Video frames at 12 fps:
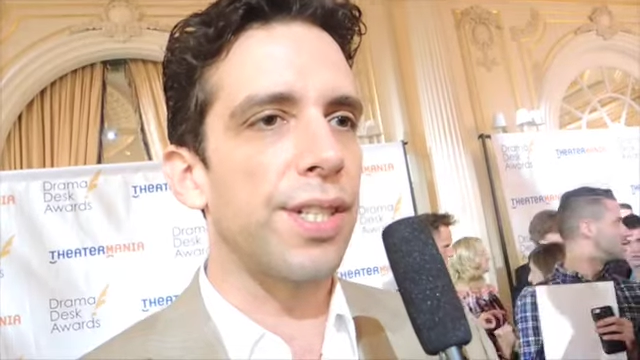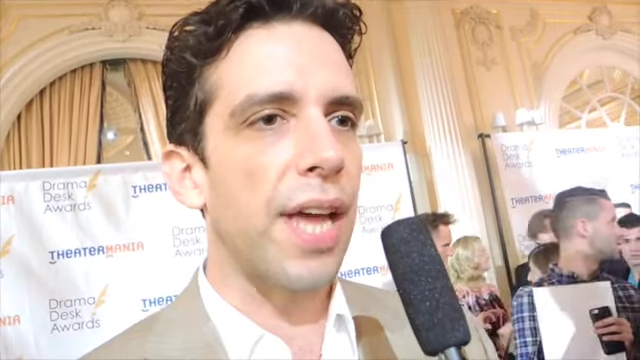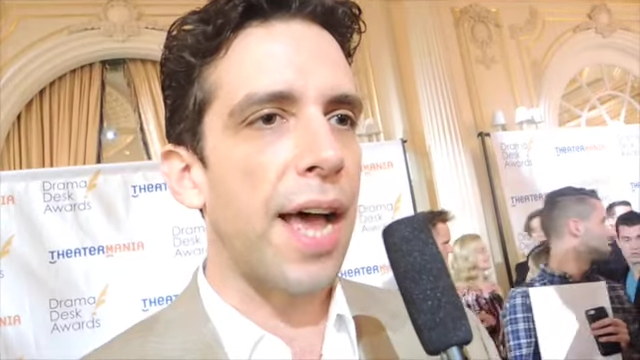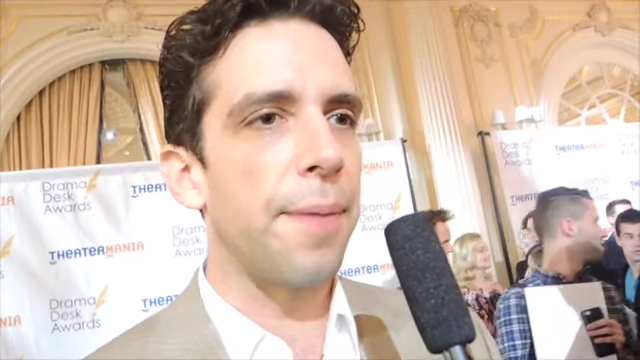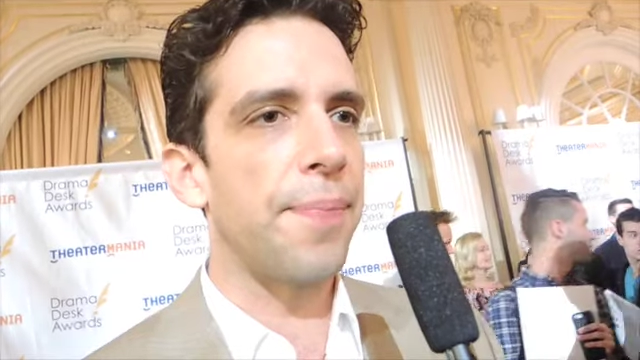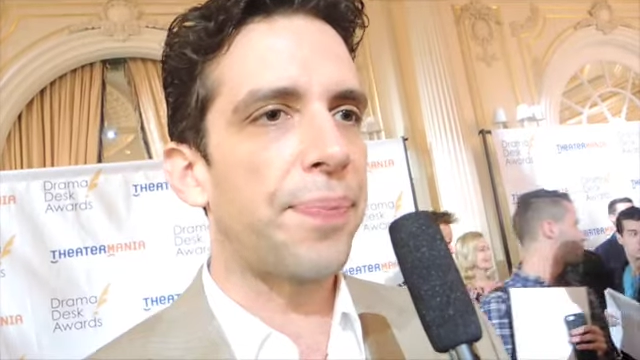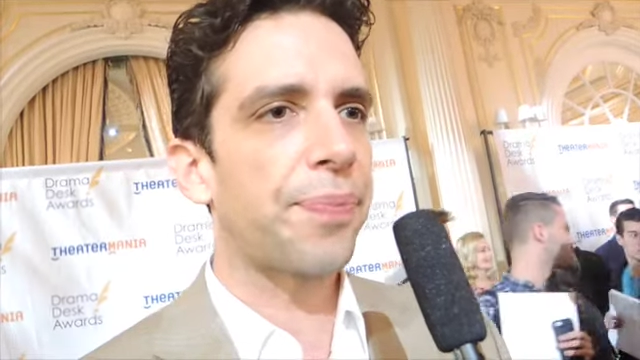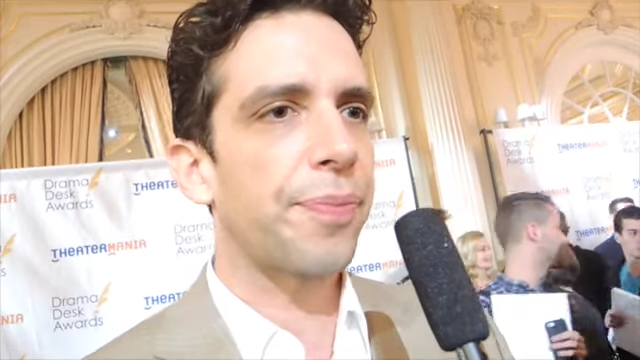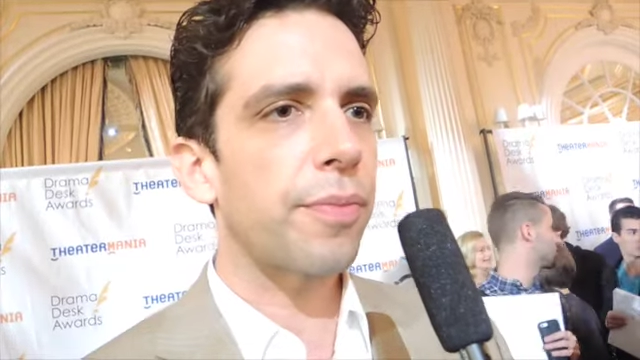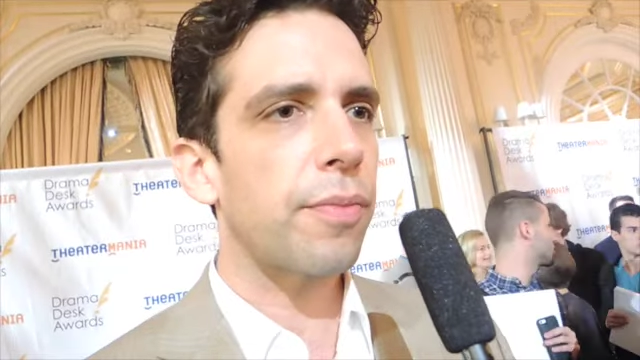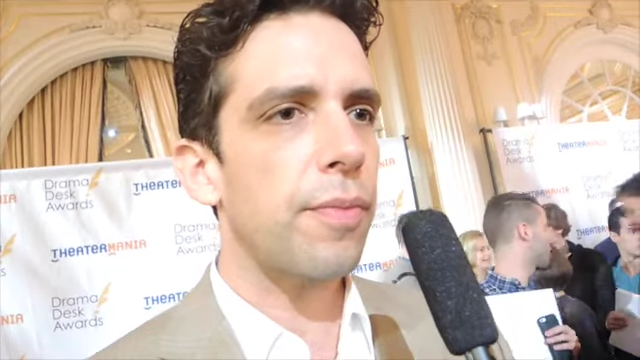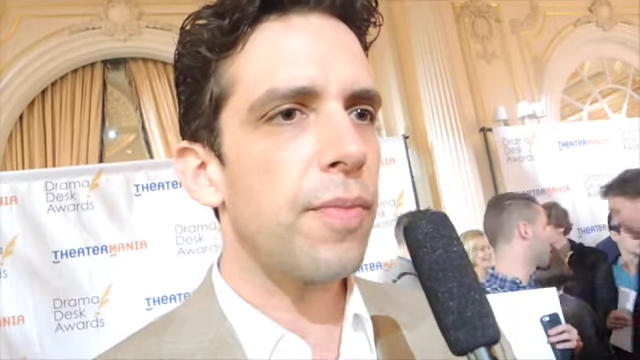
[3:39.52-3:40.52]
is that
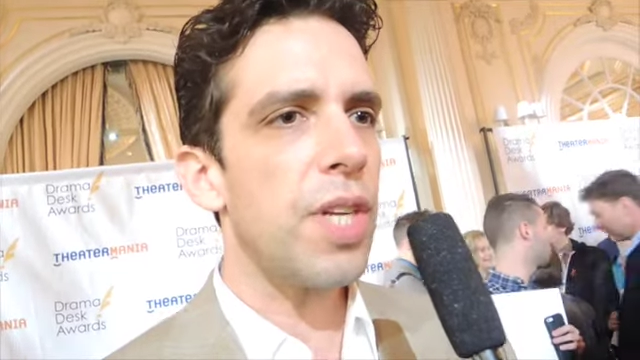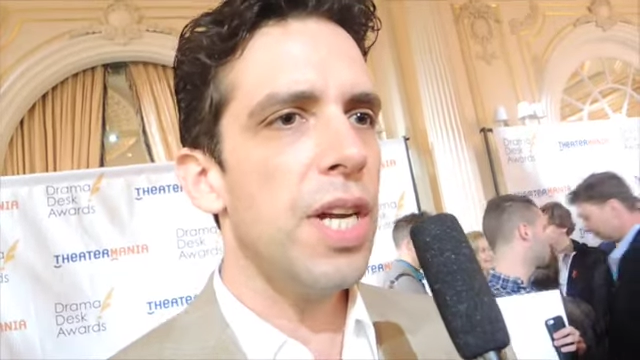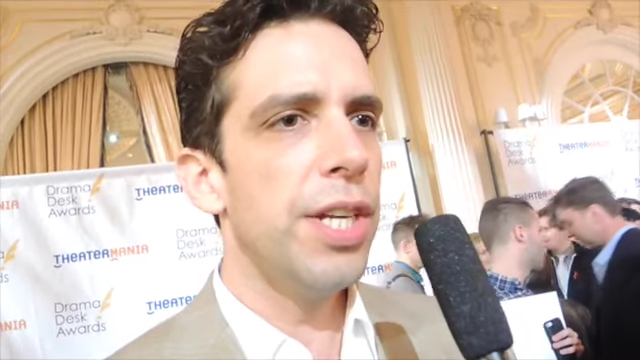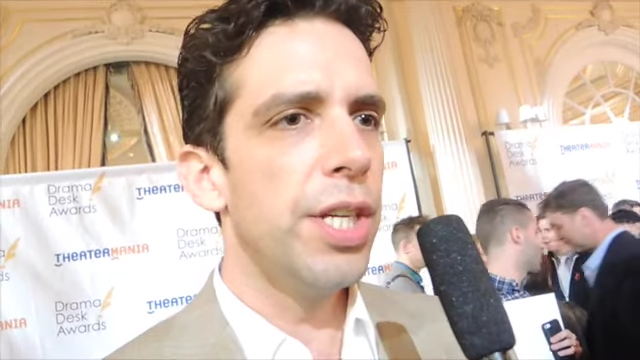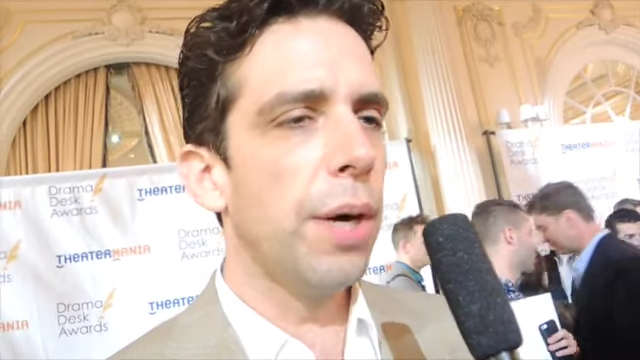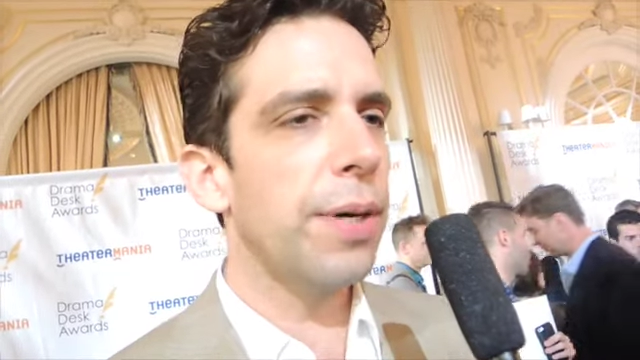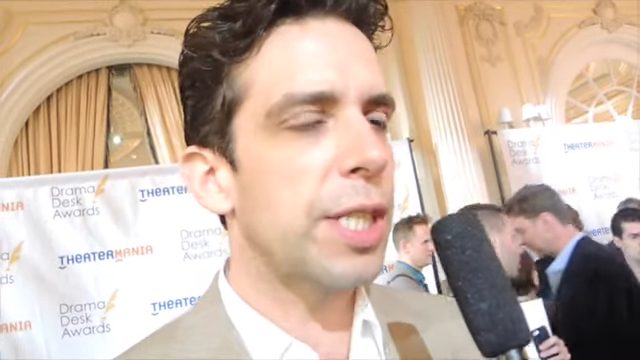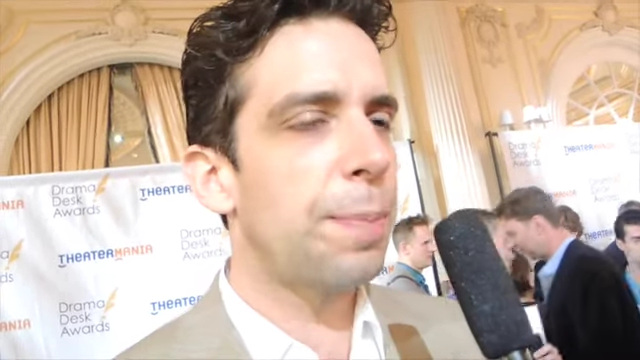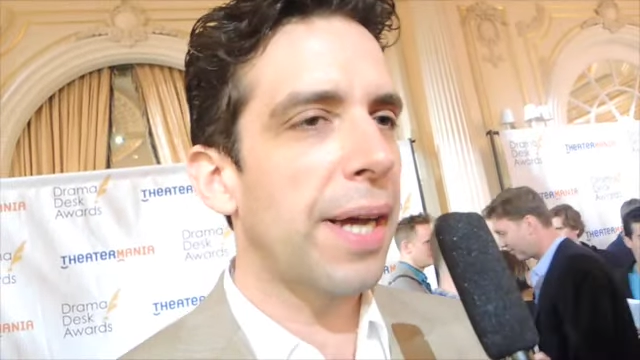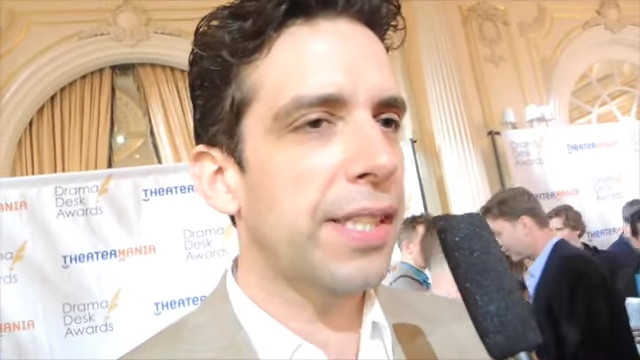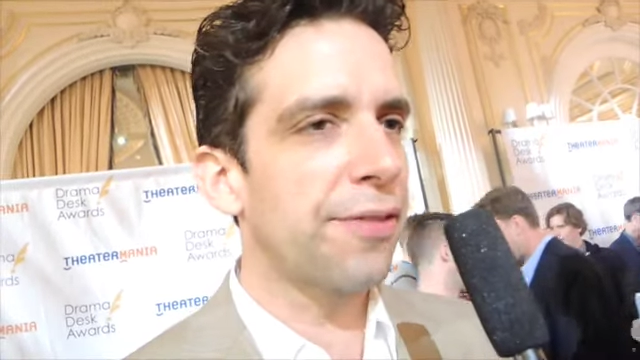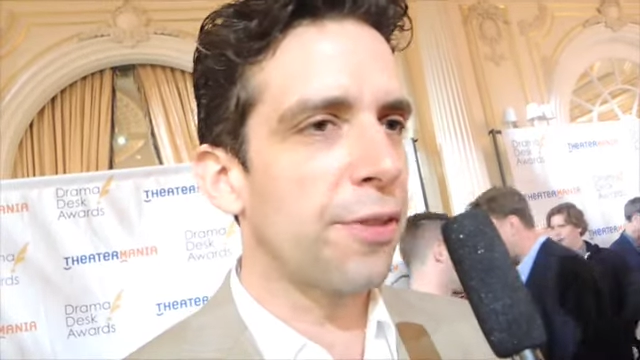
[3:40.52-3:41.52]
you don't
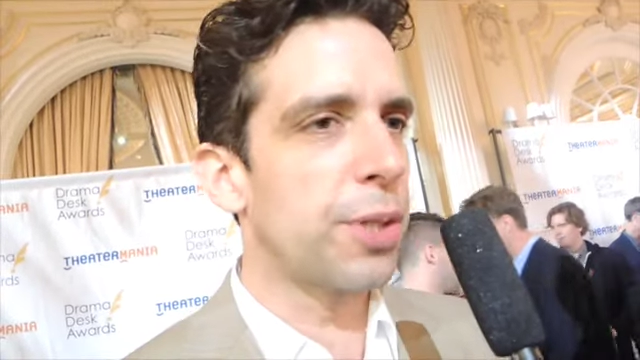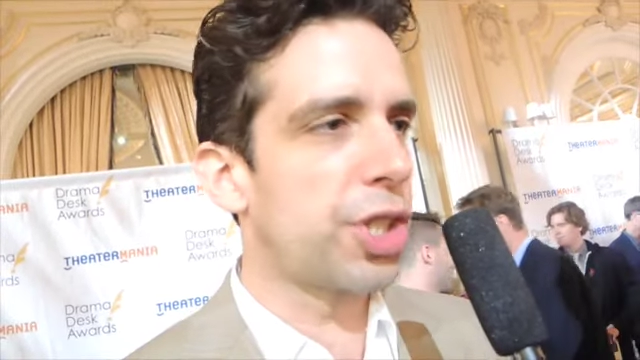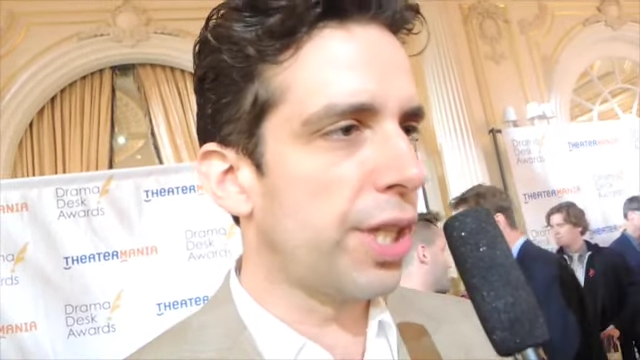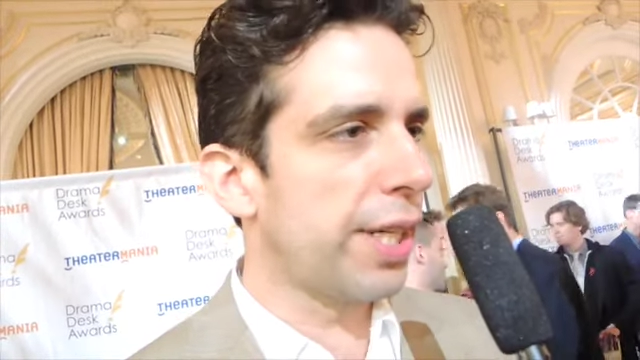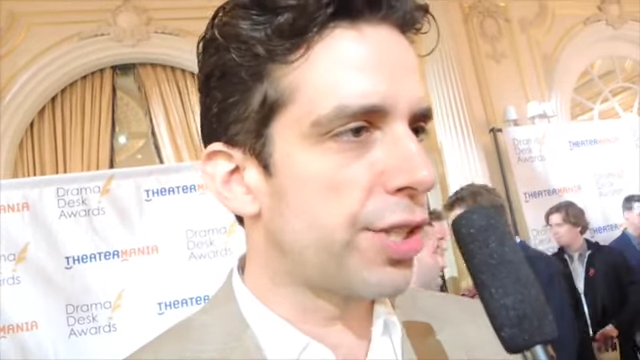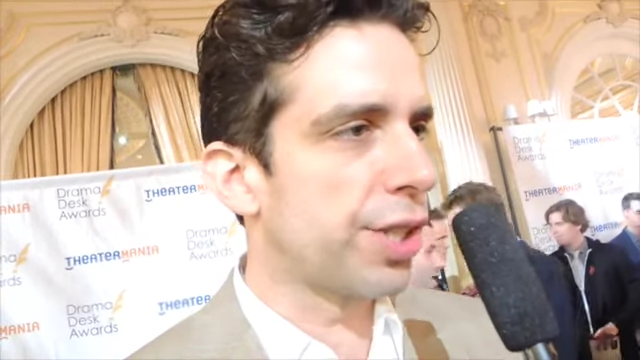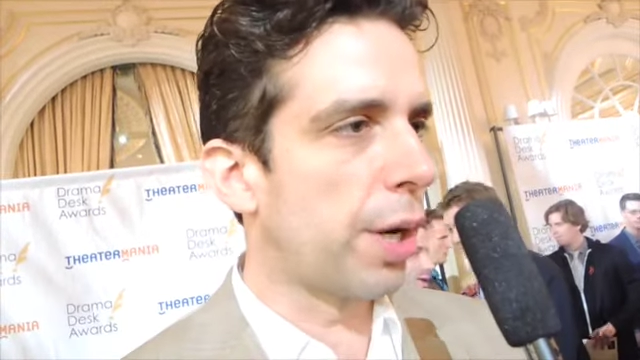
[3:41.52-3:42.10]
expect it from Cheech.